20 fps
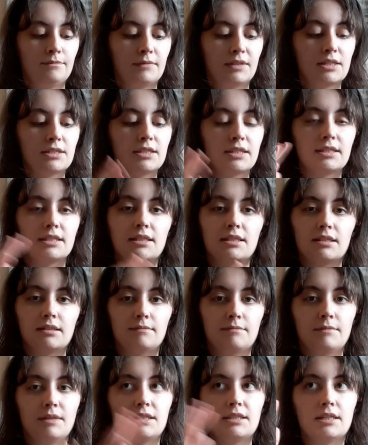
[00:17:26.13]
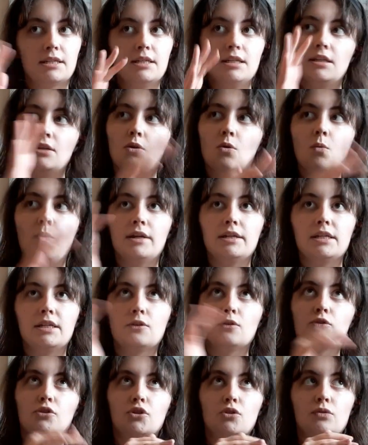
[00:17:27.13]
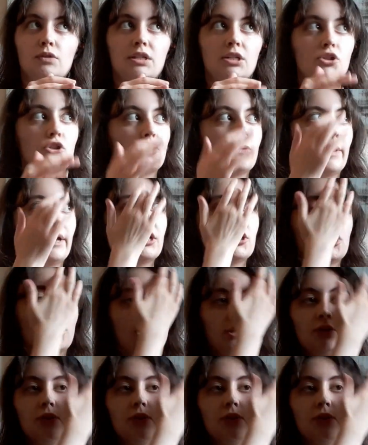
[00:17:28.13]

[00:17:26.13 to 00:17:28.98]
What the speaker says: because it's a needle 1, needle 2 situation.